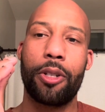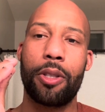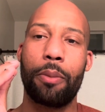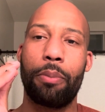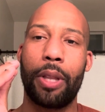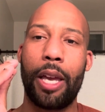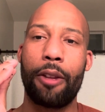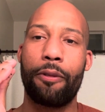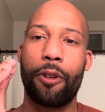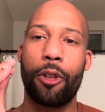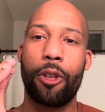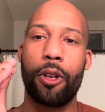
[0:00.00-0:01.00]
the blade
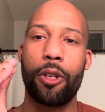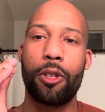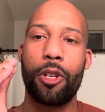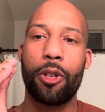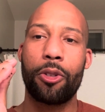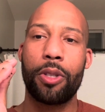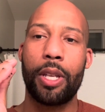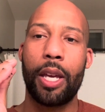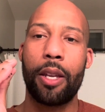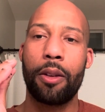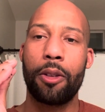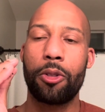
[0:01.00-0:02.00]
further into your
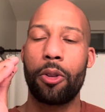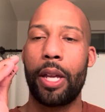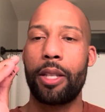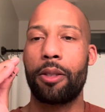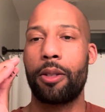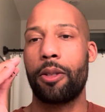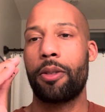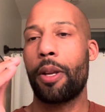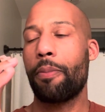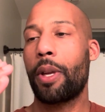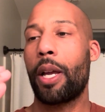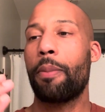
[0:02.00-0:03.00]
skin. So that's just
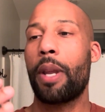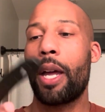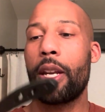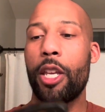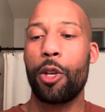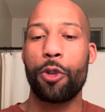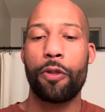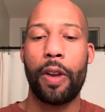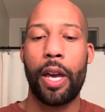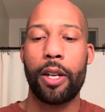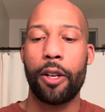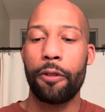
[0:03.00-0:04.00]
something I'm not a huge
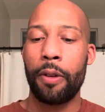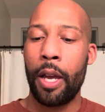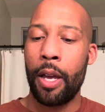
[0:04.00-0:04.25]
fan of.